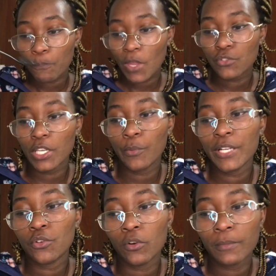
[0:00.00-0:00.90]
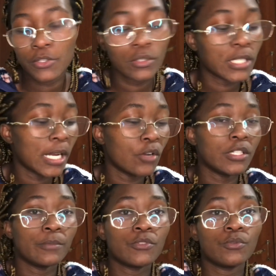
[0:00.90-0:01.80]
So he went home. The doctor allowed
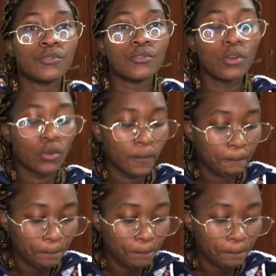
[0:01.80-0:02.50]
him to go home.